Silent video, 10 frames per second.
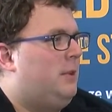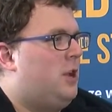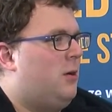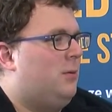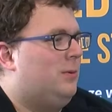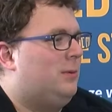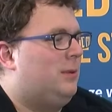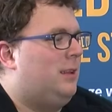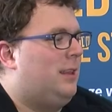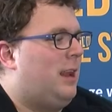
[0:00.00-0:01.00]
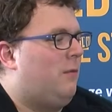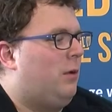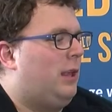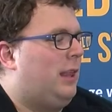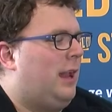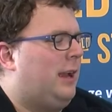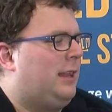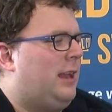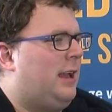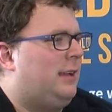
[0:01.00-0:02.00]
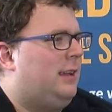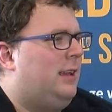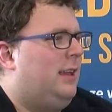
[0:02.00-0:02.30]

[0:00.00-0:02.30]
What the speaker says: knows that I really like, that